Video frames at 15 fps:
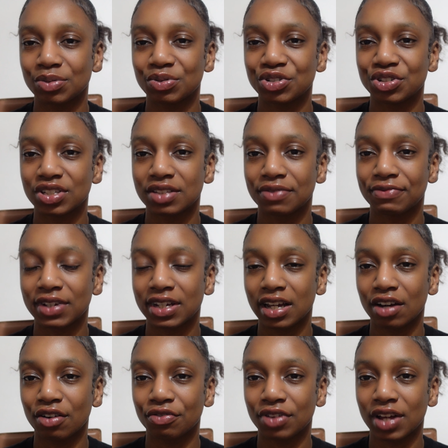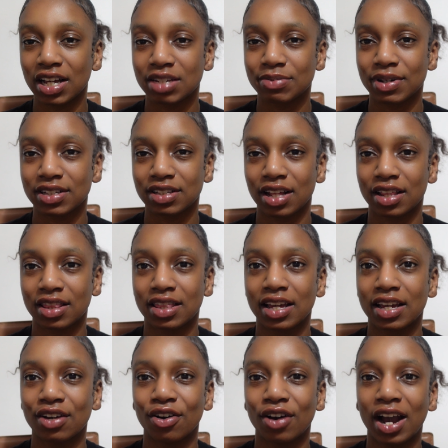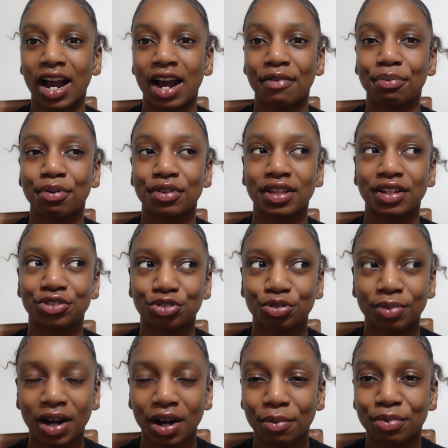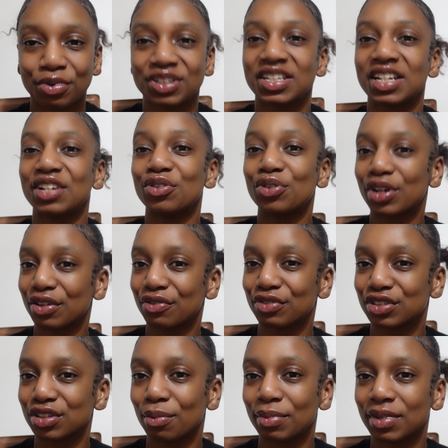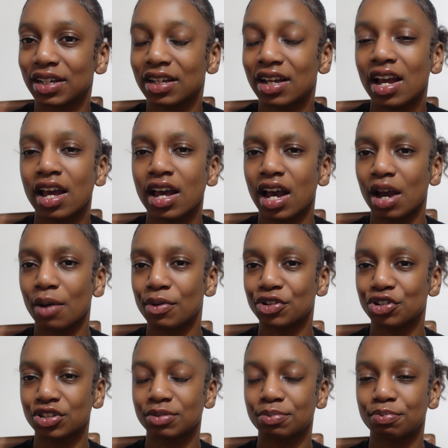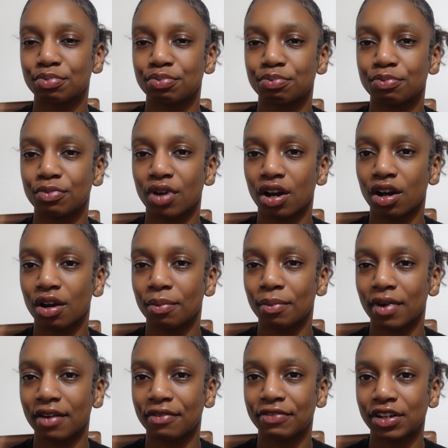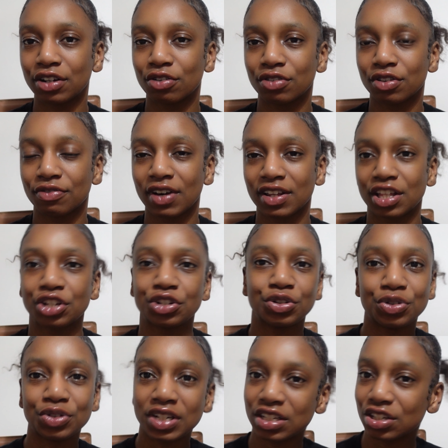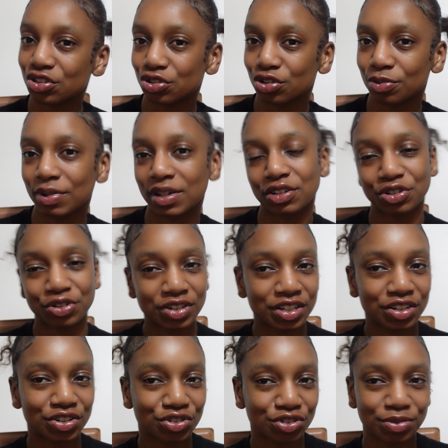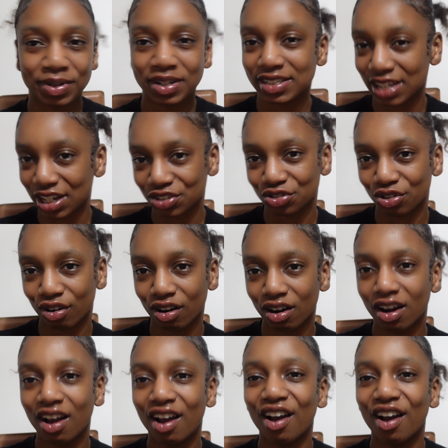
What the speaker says: we just forget of the aspect that they have put their job out because they're looking for somebody, and we just think of the fact that you need a job, etc.